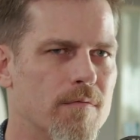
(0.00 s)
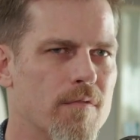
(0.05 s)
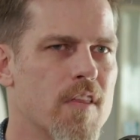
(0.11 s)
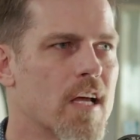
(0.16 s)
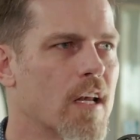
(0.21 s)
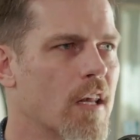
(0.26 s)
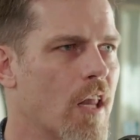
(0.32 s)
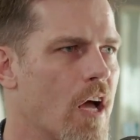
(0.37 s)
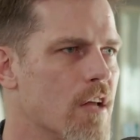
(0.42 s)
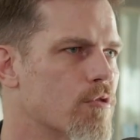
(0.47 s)

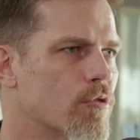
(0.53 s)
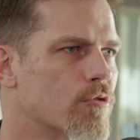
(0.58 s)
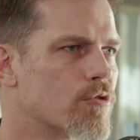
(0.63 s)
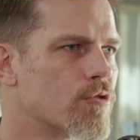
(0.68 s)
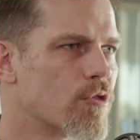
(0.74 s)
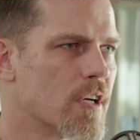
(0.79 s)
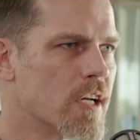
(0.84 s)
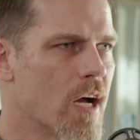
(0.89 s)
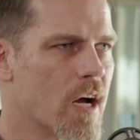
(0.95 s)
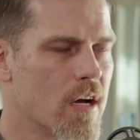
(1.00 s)
theological
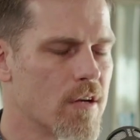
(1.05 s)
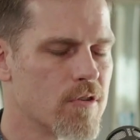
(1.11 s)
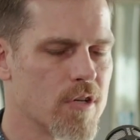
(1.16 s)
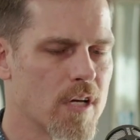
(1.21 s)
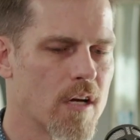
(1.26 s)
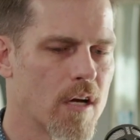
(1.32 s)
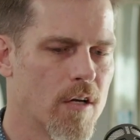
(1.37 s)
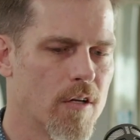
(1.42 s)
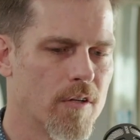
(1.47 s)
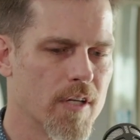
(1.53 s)
triage,
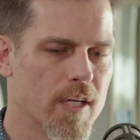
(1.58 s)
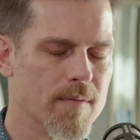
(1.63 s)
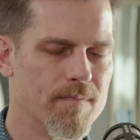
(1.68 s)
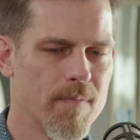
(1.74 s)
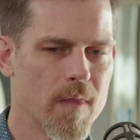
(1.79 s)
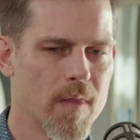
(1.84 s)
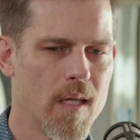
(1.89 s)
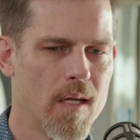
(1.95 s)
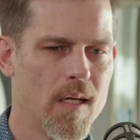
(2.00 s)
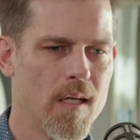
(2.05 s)
he called it.
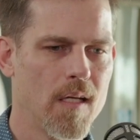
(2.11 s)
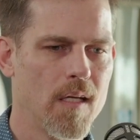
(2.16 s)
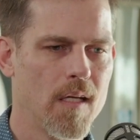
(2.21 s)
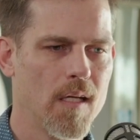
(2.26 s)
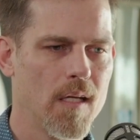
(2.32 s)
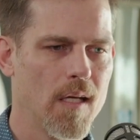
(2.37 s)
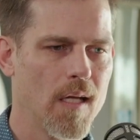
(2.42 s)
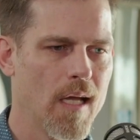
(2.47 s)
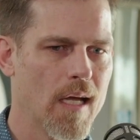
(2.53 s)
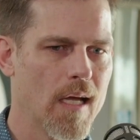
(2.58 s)

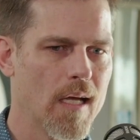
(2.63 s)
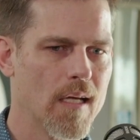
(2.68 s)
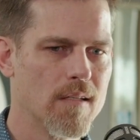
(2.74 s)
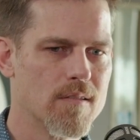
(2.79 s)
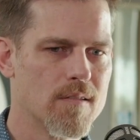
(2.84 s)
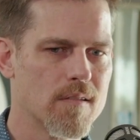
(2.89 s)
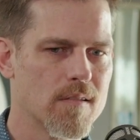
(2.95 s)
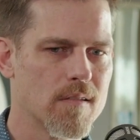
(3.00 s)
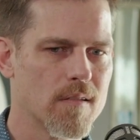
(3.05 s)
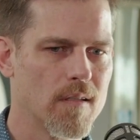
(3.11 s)

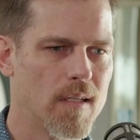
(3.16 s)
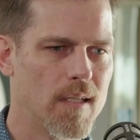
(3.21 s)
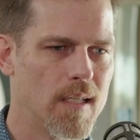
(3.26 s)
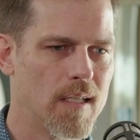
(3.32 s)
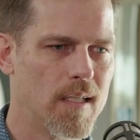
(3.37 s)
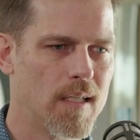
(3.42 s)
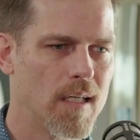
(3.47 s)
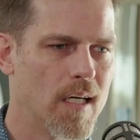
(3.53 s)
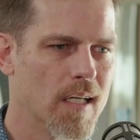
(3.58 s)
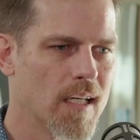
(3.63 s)
And
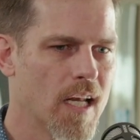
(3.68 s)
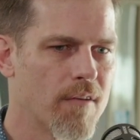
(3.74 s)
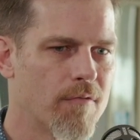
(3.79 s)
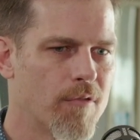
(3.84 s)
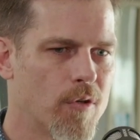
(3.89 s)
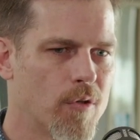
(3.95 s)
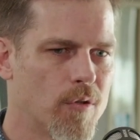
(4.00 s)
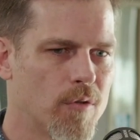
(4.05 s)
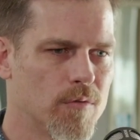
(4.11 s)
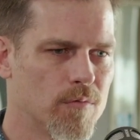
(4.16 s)
on
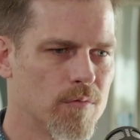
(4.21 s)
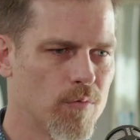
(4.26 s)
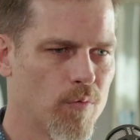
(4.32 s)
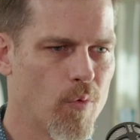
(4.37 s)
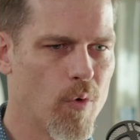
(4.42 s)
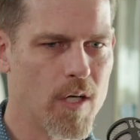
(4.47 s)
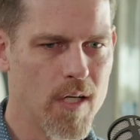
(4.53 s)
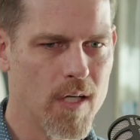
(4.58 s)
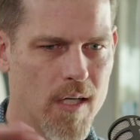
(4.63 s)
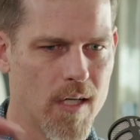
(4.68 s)
level
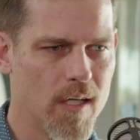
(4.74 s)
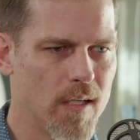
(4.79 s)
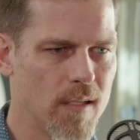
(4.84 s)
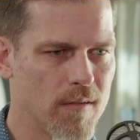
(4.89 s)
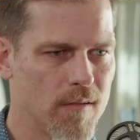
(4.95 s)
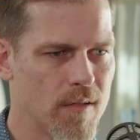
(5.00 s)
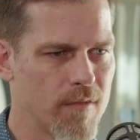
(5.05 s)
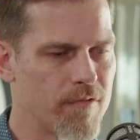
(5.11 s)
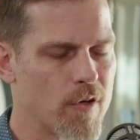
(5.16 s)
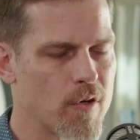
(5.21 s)

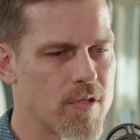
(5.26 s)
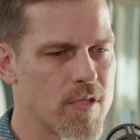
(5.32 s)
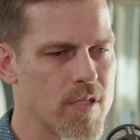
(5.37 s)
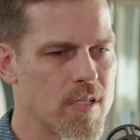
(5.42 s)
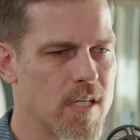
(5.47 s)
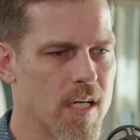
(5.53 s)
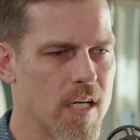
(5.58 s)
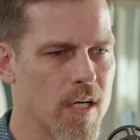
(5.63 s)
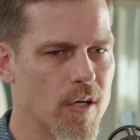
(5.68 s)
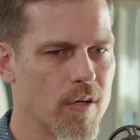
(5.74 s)
1, the first
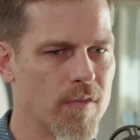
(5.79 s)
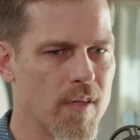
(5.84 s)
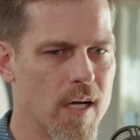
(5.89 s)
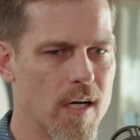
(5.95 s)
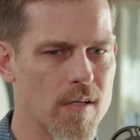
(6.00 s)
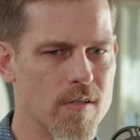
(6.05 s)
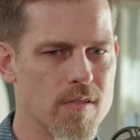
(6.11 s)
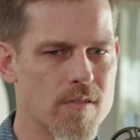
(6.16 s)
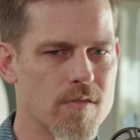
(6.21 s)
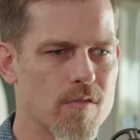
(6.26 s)
tier,
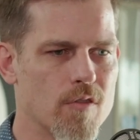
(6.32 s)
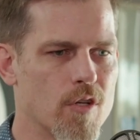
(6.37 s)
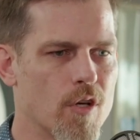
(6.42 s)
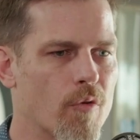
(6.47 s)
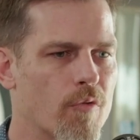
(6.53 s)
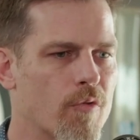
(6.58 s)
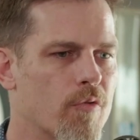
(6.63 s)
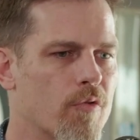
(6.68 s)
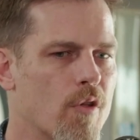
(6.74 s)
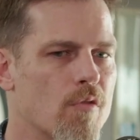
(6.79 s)
there's,
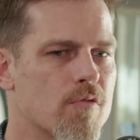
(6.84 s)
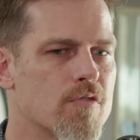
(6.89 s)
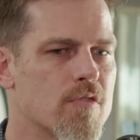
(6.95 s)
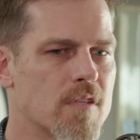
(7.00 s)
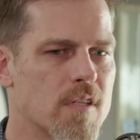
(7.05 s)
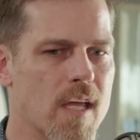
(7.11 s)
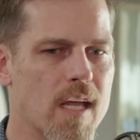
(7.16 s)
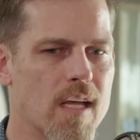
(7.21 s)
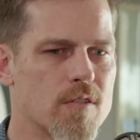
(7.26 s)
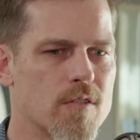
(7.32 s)
those
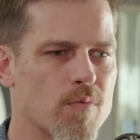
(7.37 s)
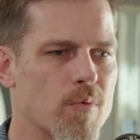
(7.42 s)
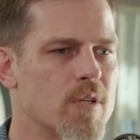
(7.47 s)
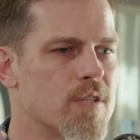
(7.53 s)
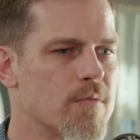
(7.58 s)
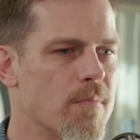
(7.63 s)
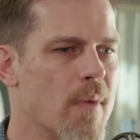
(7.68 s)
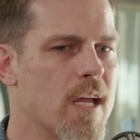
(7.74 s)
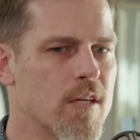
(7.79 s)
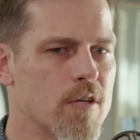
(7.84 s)
things
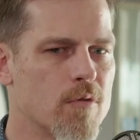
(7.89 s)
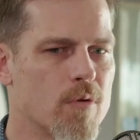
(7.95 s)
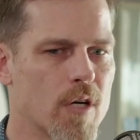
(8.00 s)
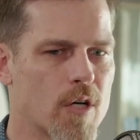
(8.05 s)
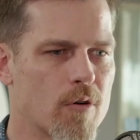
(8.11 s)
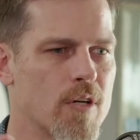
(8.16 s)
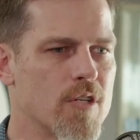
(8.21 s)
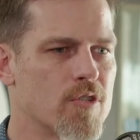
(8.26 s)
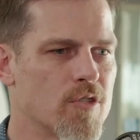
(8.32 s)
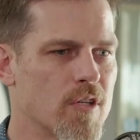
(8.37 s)
which make you a
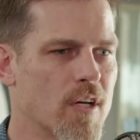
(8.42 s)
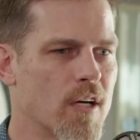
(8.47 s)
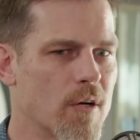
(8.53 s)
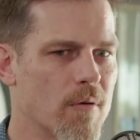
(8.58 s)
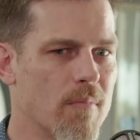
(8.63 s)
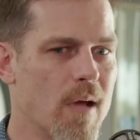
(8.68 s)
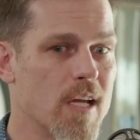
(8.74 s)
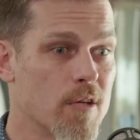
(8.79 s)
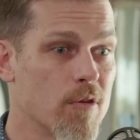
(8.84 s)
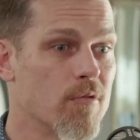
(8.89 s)
Christian or
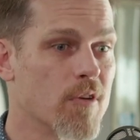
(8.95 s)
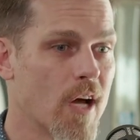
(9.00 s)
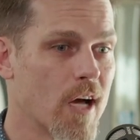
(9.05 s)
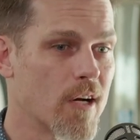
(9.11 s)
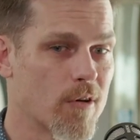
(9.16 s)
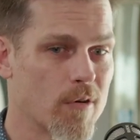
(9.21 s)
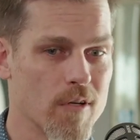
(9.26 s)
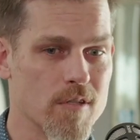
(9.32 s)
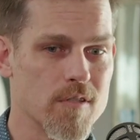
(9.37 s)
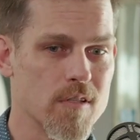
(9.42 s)
make you
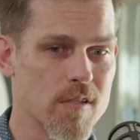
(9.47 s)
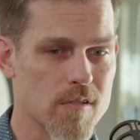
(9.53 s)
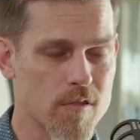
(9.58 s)
not a Christian.